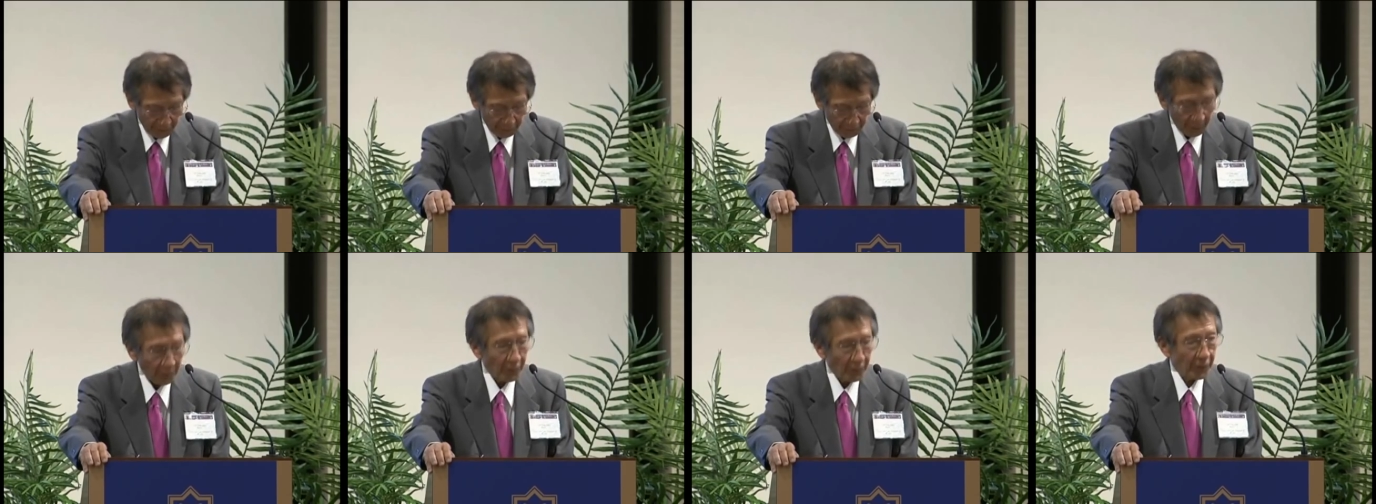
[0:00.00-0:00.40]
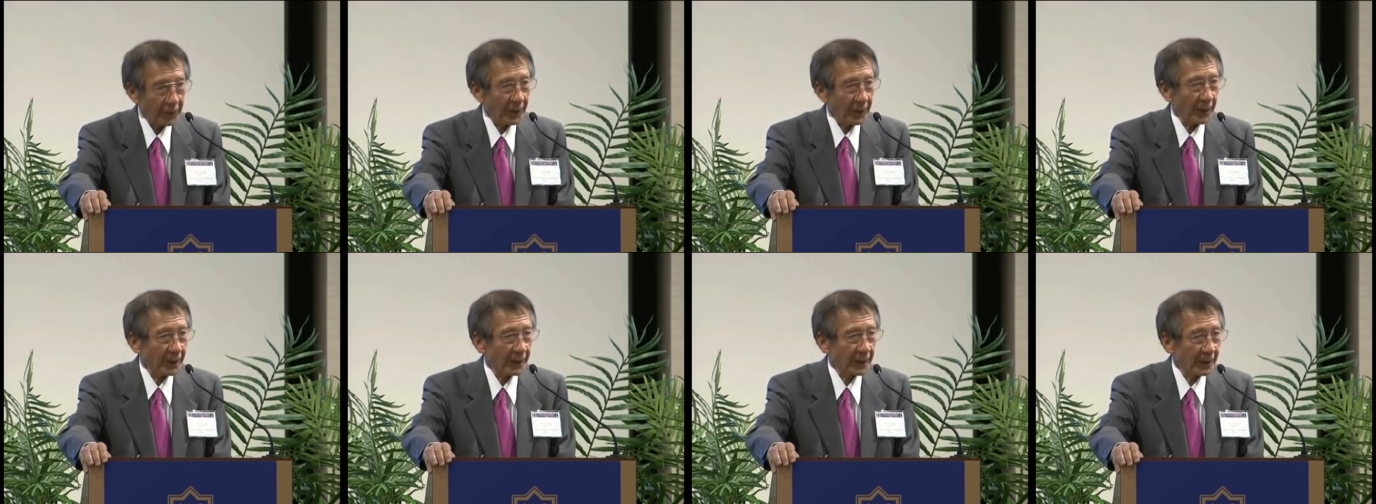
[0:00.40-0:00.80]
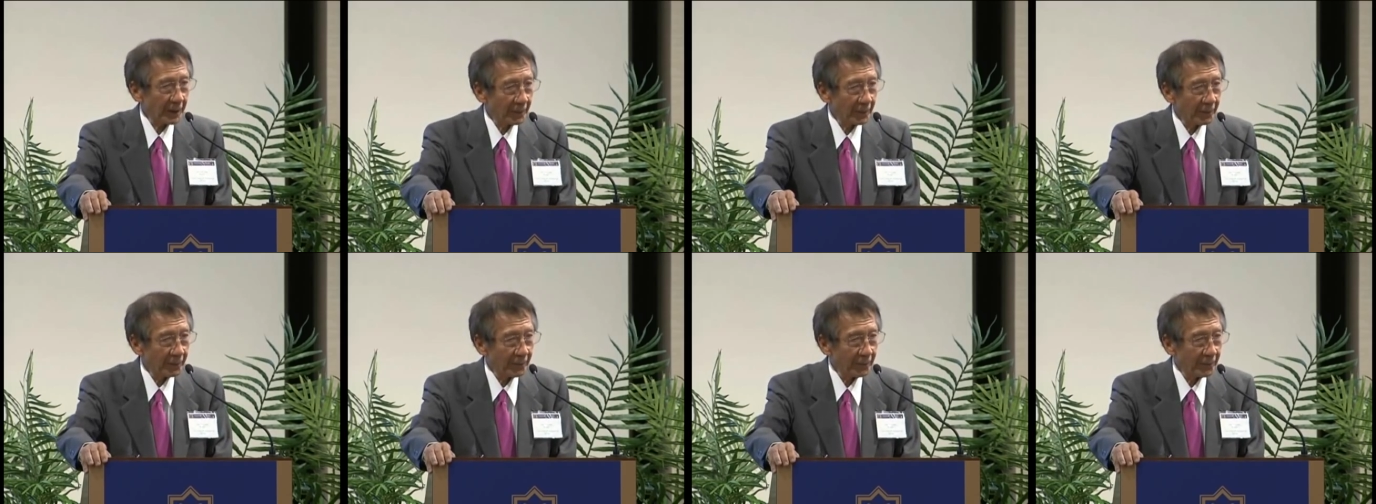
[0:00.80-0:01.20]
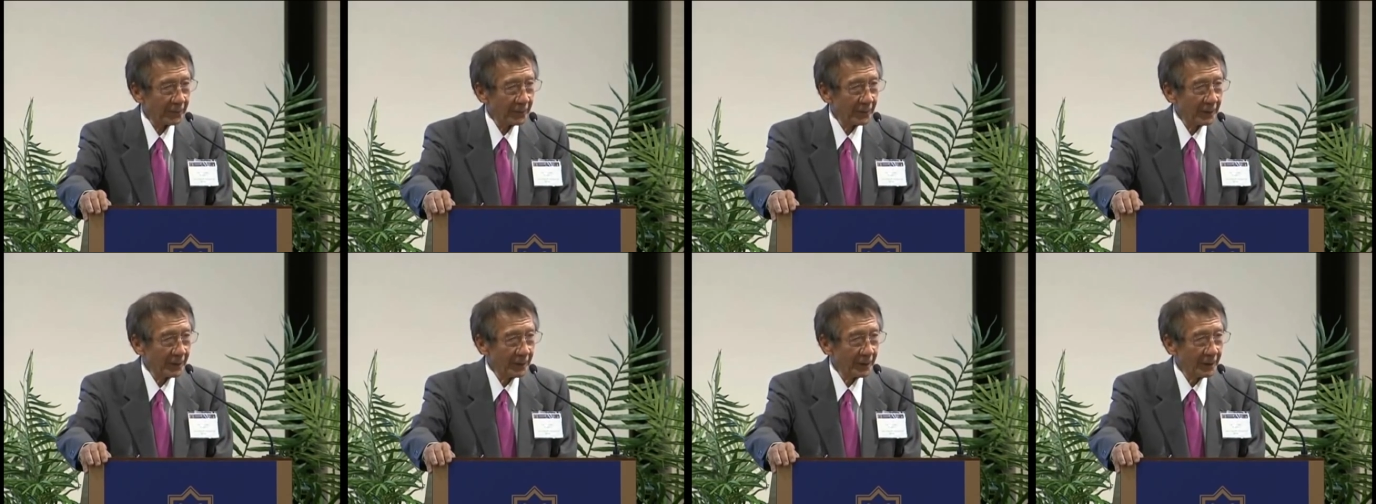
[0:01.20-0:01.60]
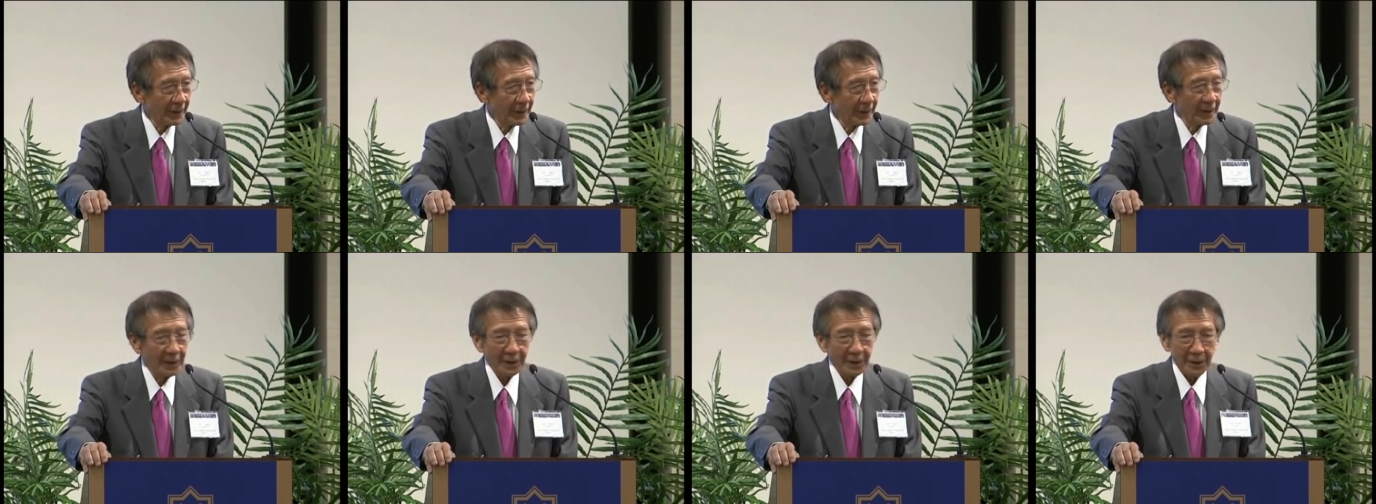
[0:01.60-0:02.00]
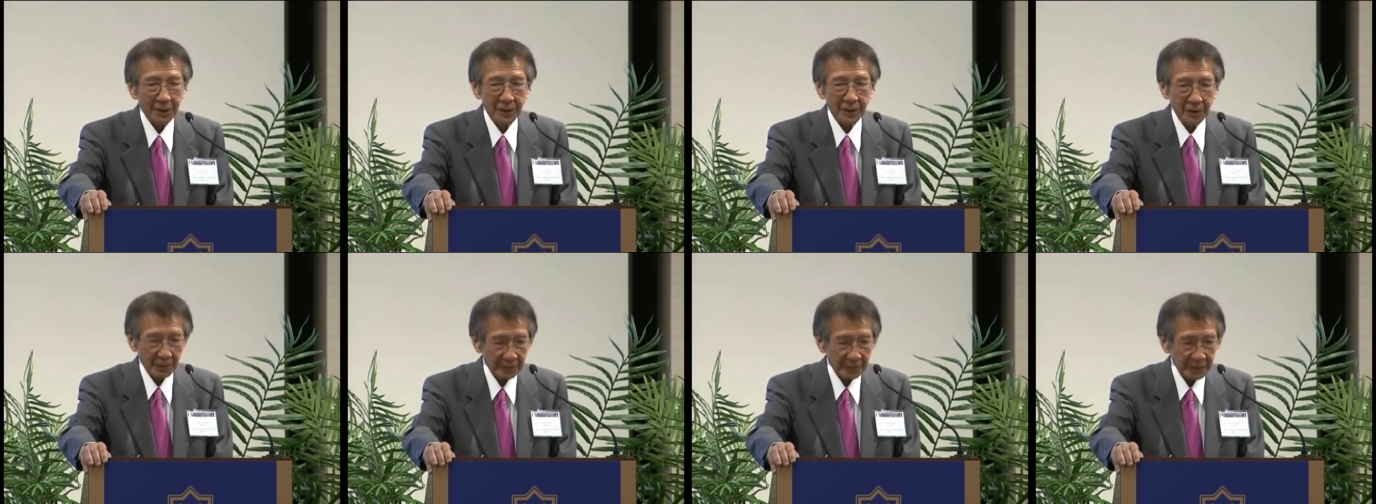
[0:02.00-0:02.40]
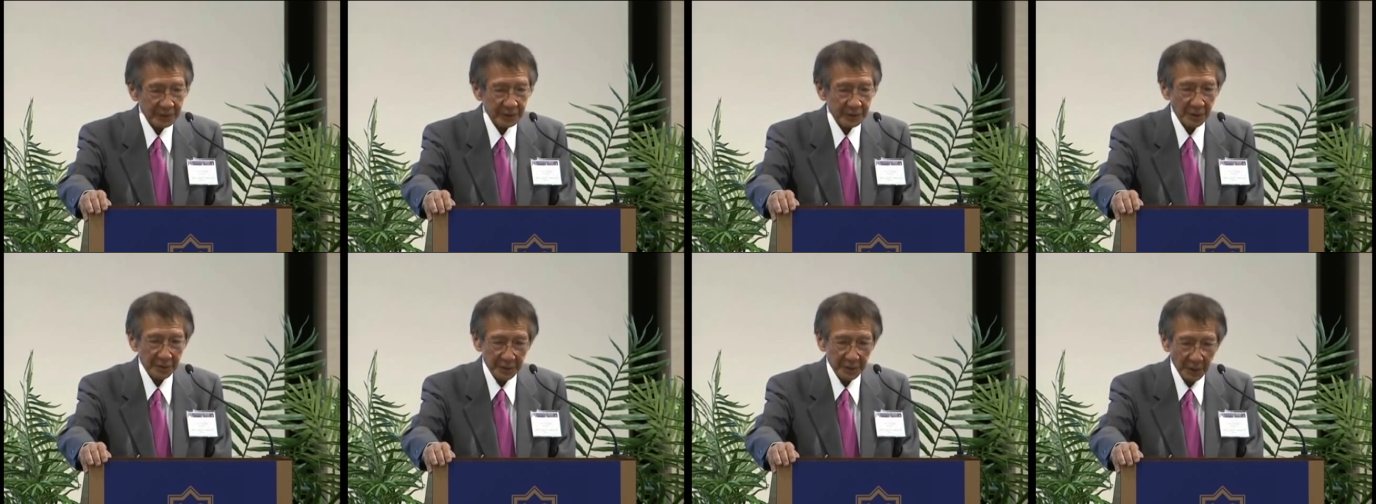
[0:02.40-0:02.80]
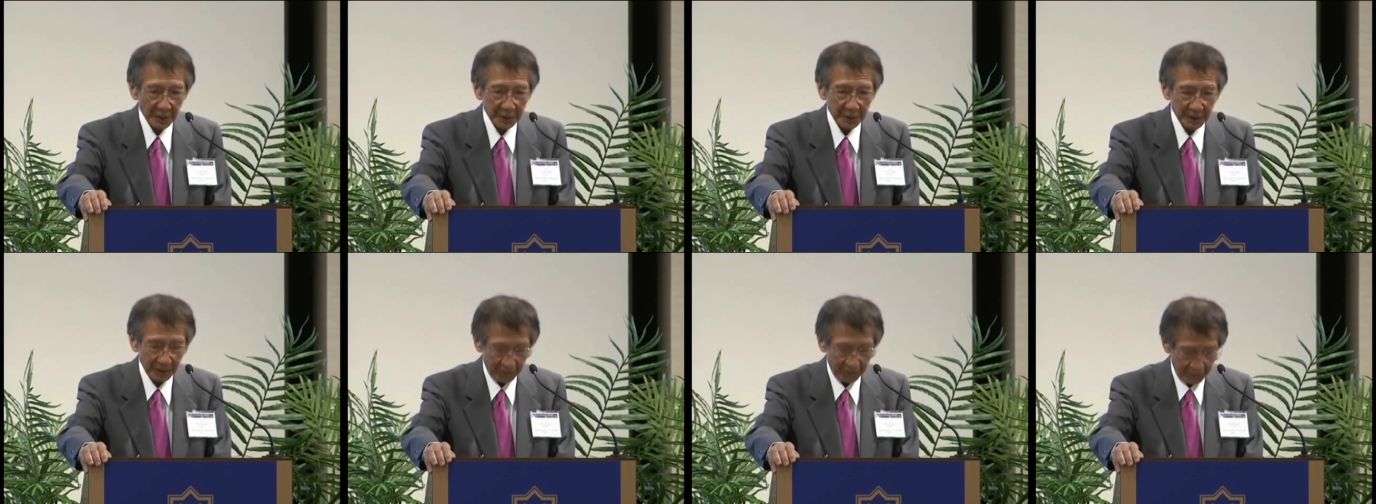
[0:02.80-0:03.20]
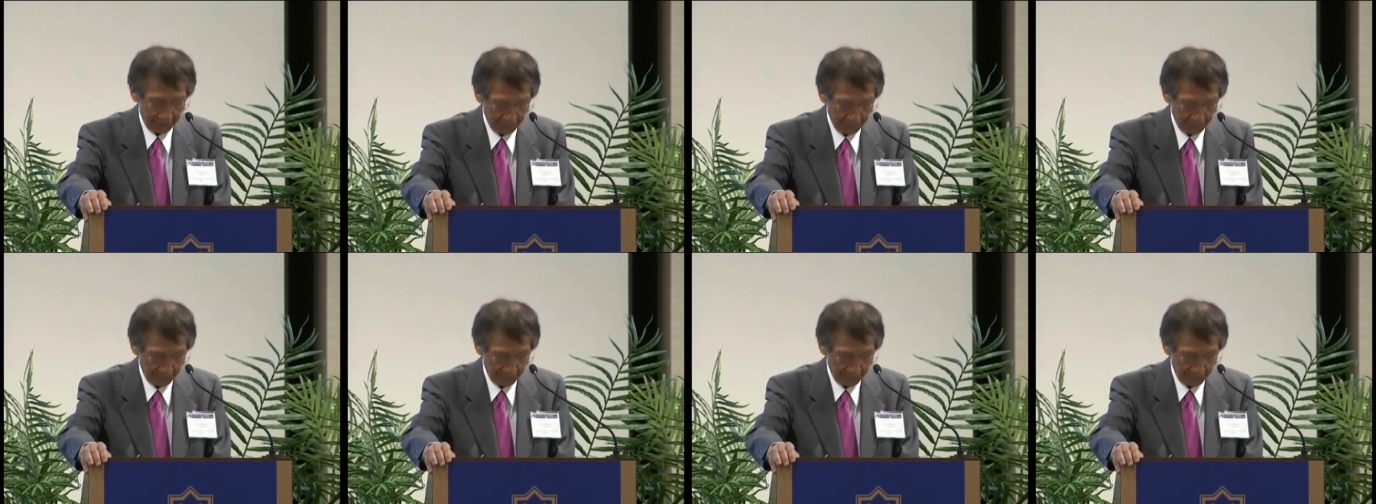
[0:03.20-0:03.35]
from where I come, uh, University of Tokyo.